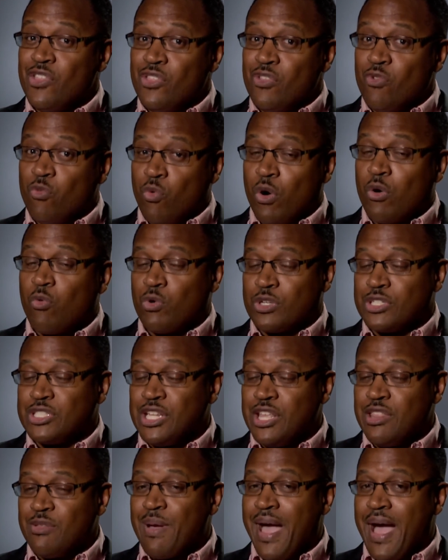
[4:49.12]
we're
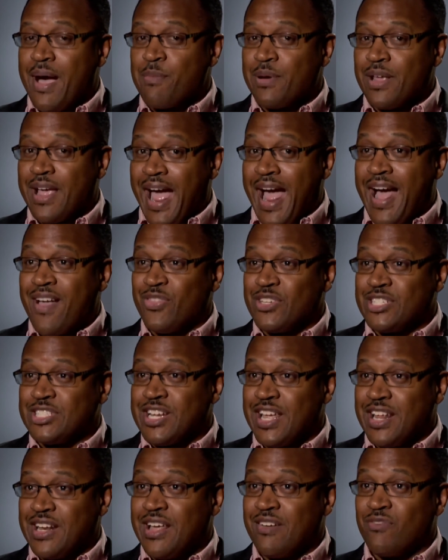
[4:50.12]
seeing them happening at the
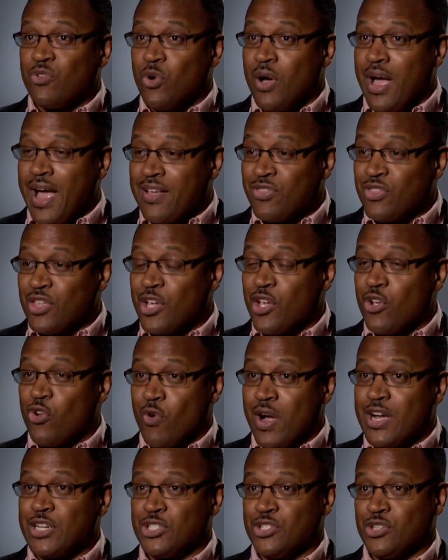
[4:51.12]
state level, at the
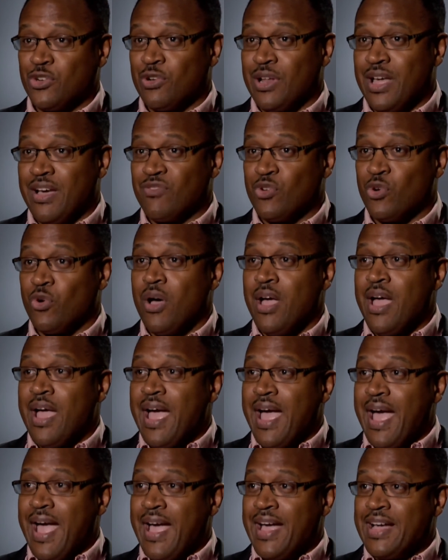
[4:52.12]
congressional level.
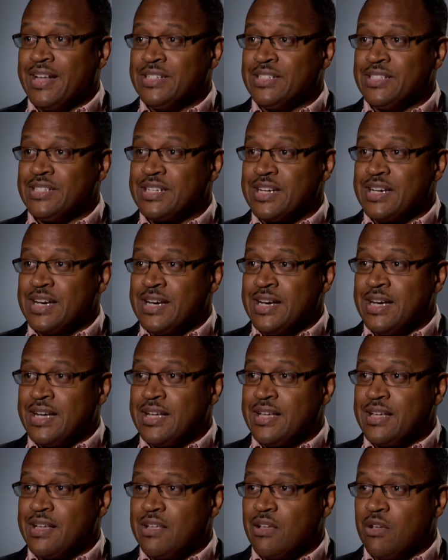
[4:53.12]
And
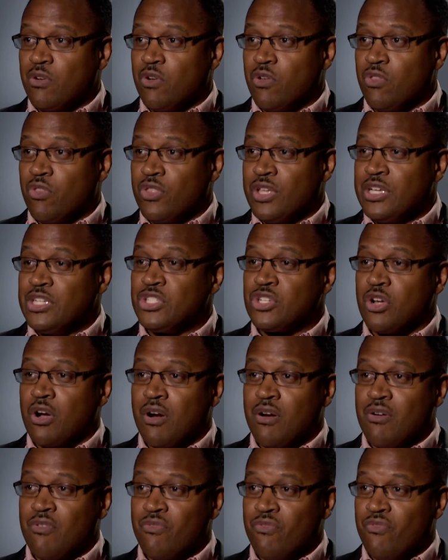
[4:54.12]
these
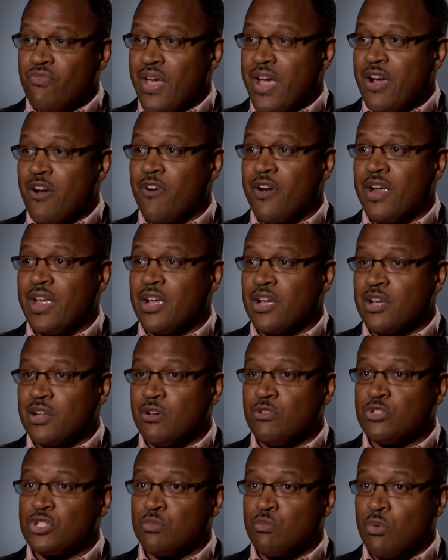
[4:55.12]
are very
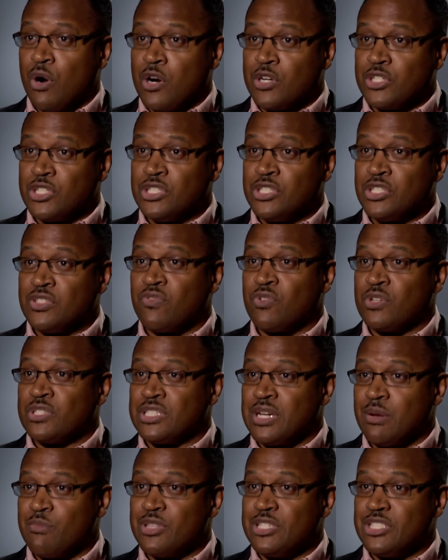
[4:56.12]
close margins for
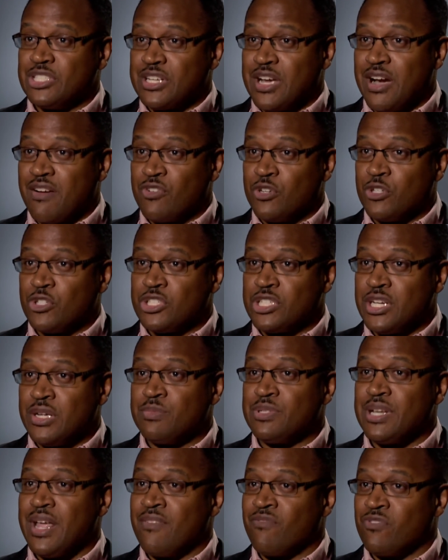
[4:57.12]
some of these
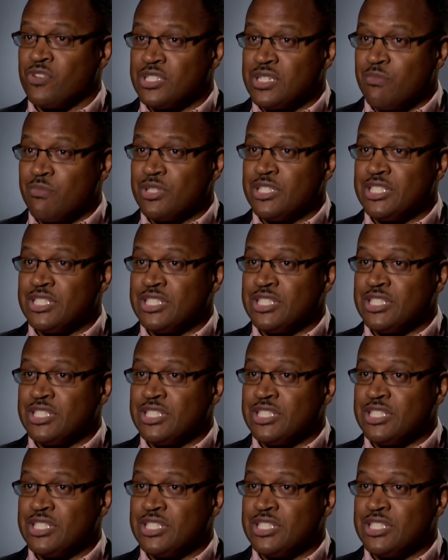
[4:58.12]
governorships and for some of these